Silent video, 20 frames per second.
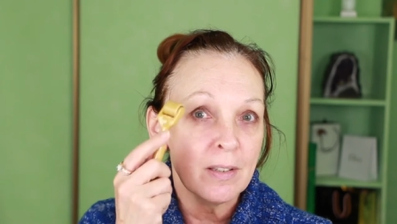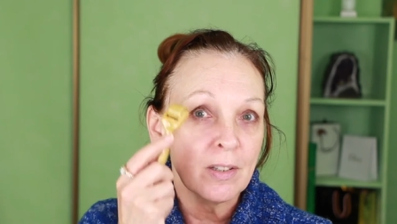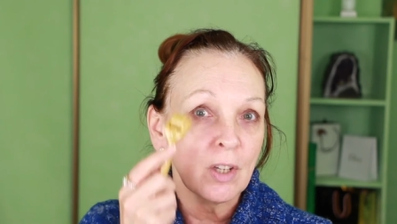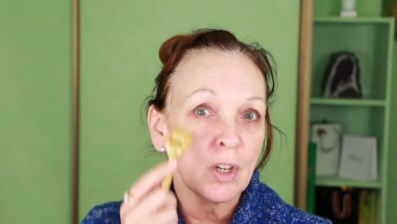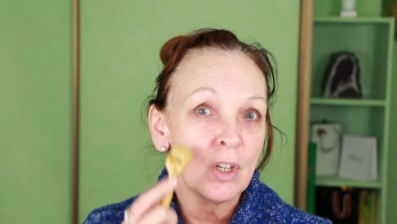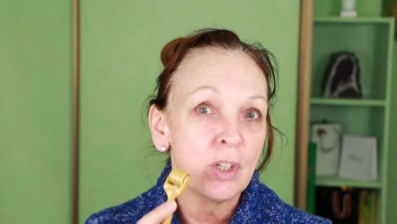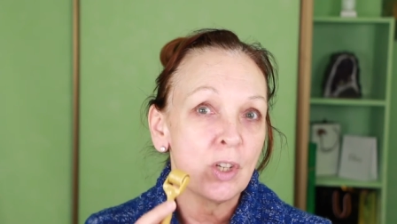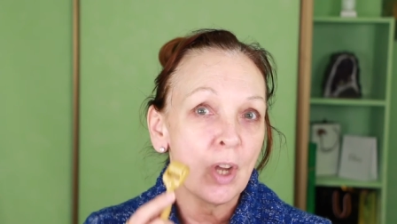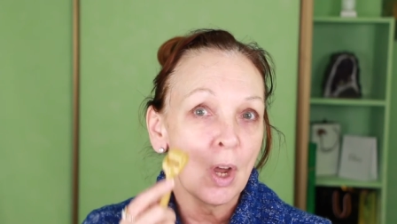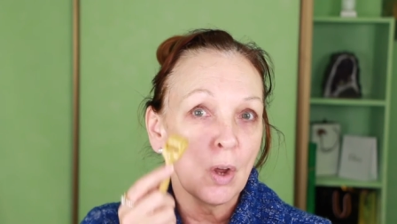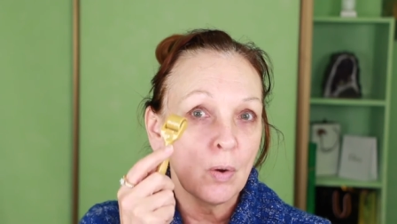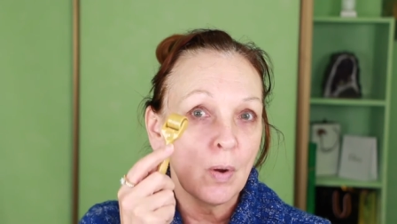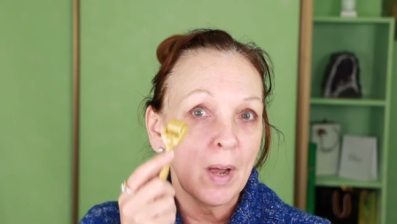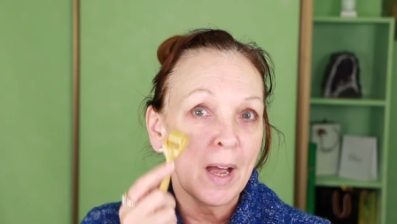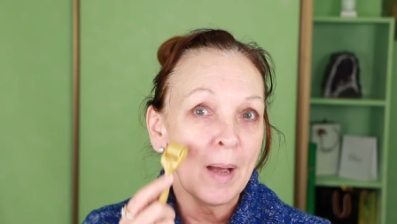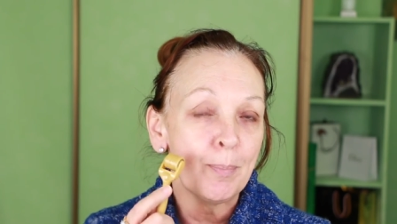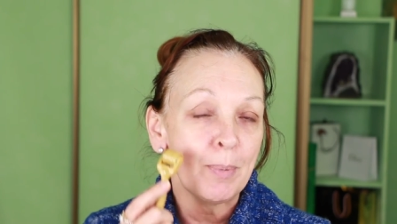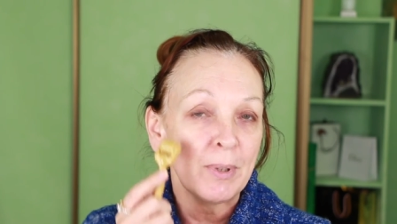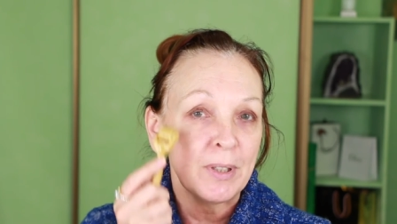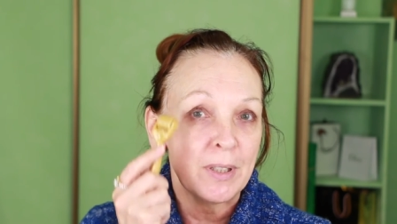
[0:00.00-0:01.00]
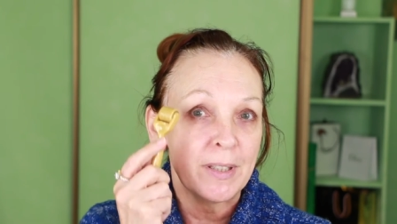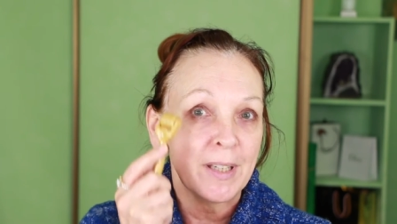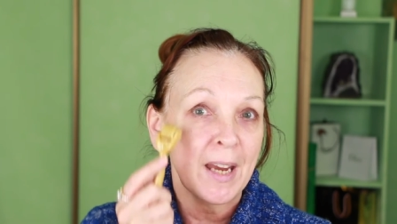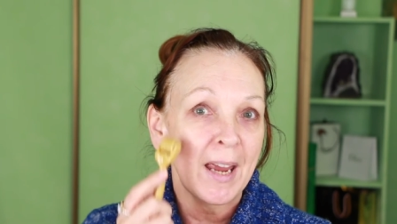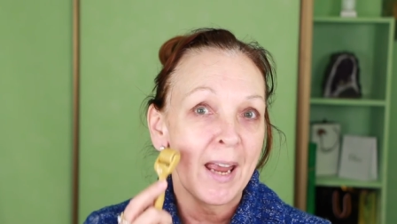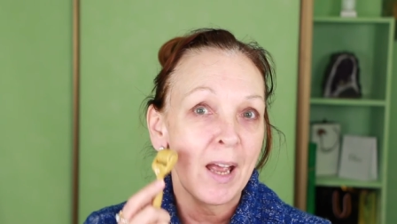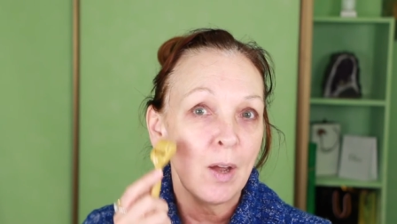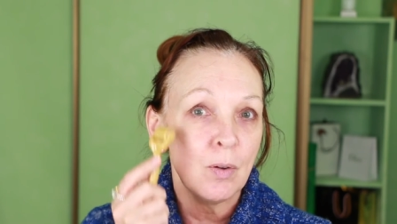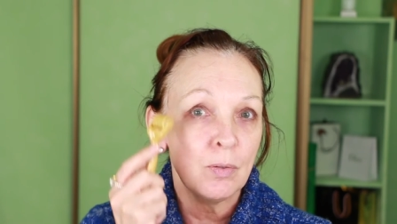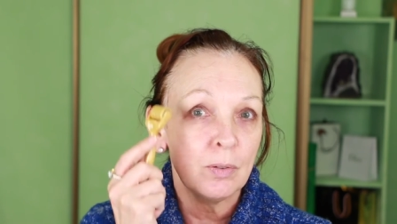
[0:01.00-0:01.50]
So you go up and
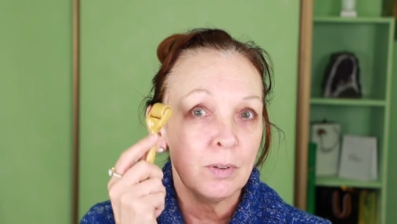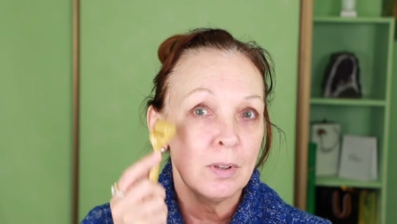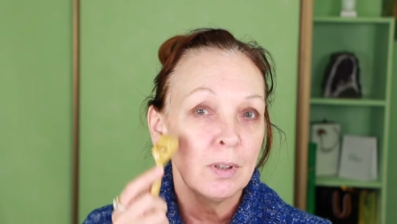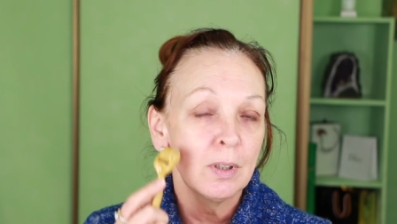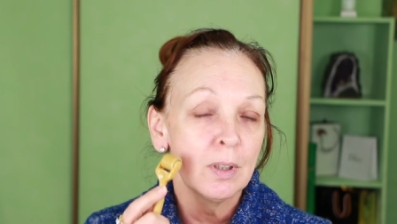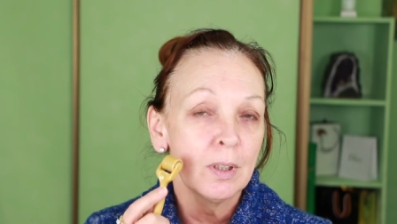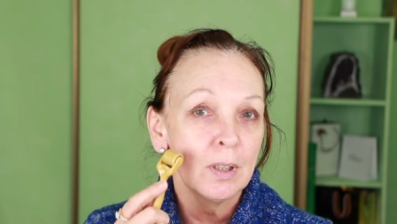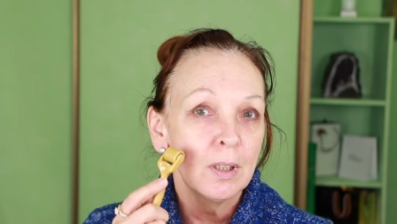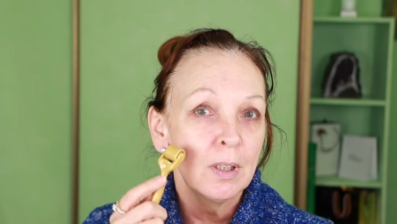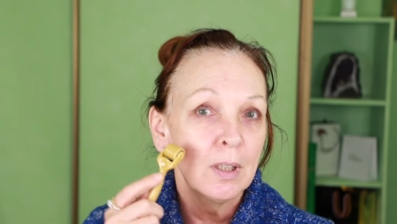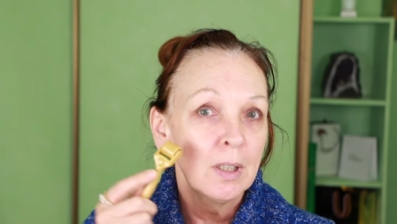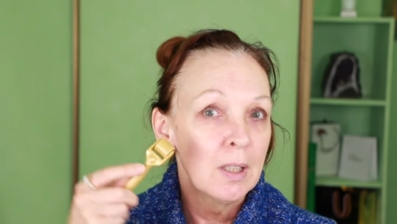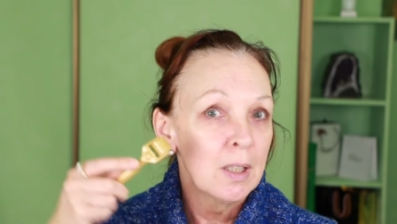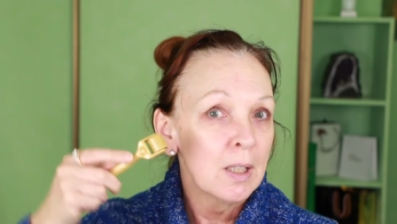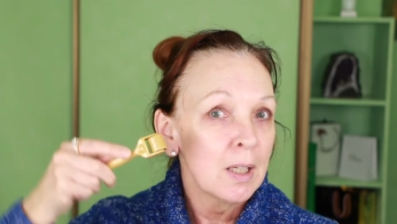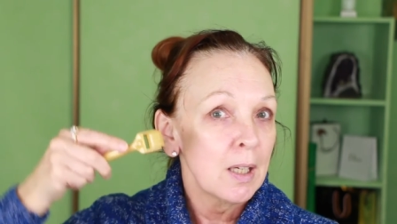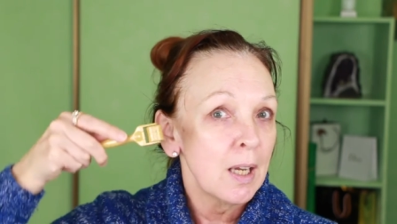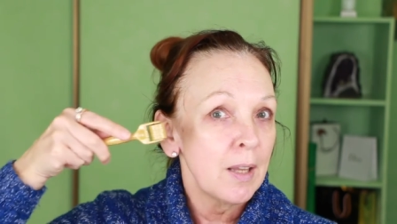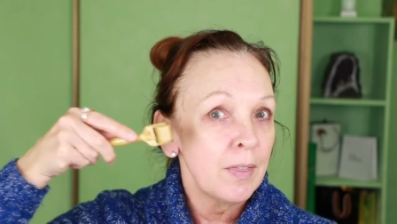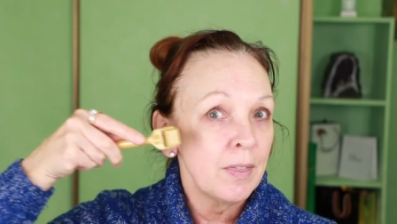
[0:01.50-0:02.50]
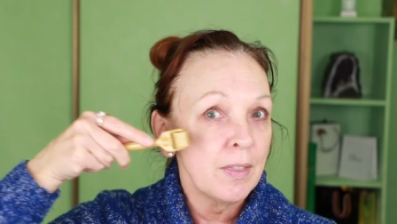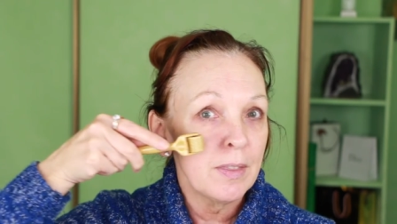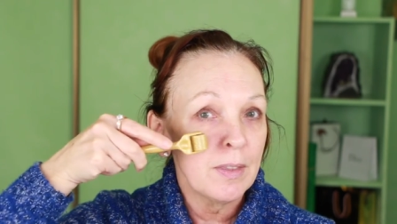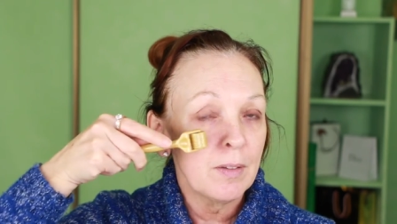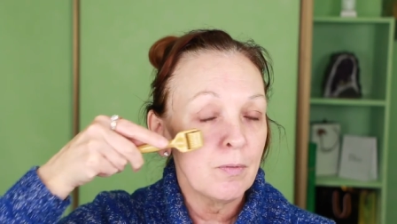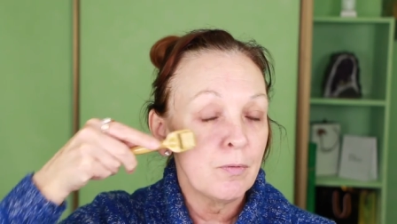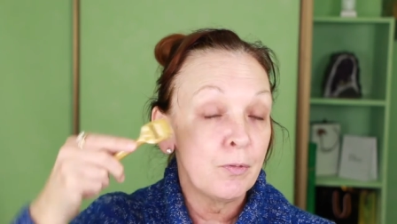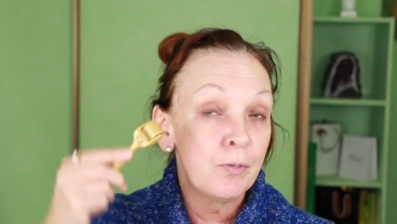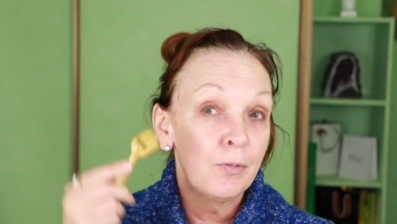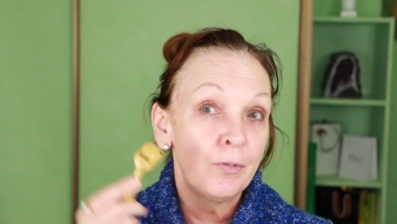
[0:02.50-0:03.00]
down
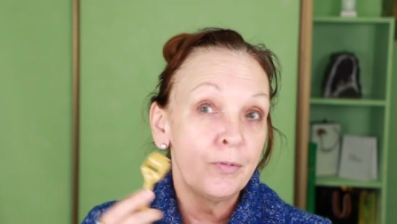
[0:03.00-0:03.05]
and